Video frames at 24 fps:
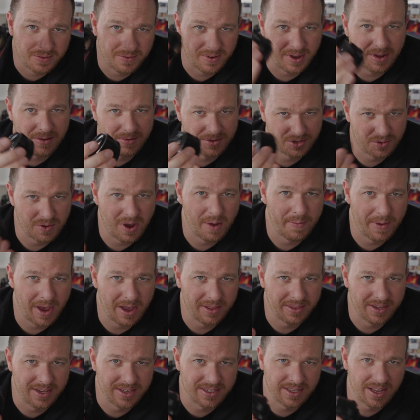I'll swap
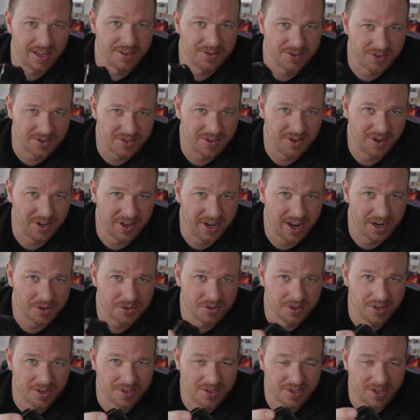out these lenses so you can
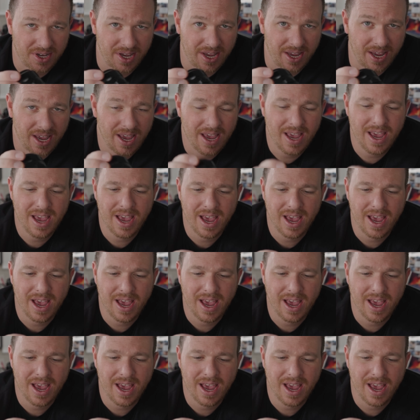actually see.